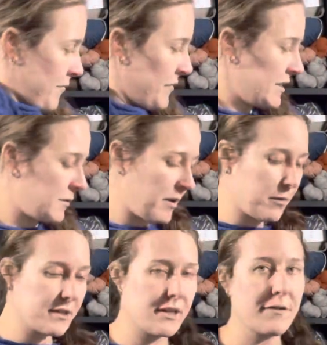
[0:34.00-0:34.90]
This sweater
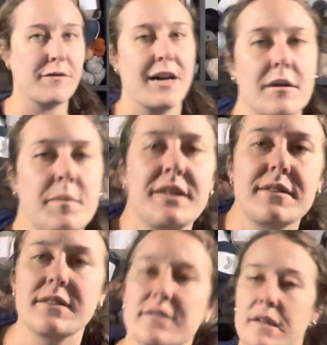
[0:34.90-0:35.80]
was knit flat in
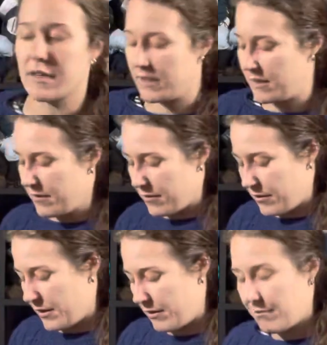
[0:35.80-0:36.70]
pieces, another
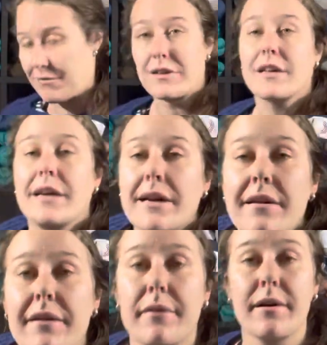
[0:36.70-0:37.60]
thing I really
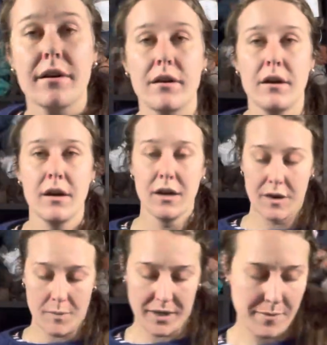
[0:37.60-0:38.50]
hate doing.
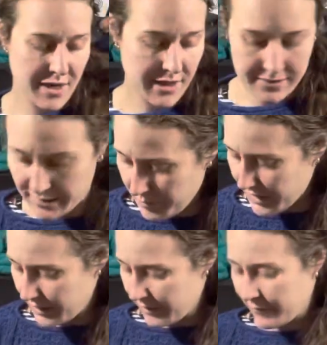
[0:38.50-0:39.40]
But I made this at the
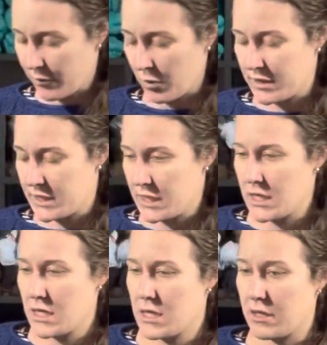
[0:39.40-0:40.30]
beginning of
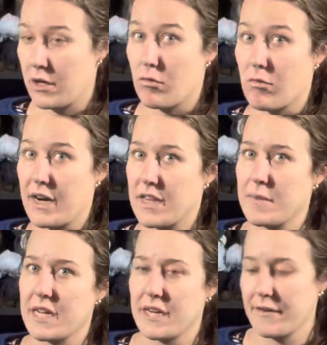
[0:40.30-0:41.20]
quarantine, like right at the
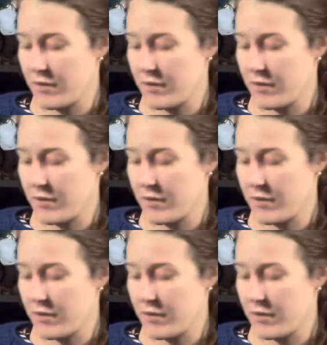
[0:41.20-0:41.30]
beginning of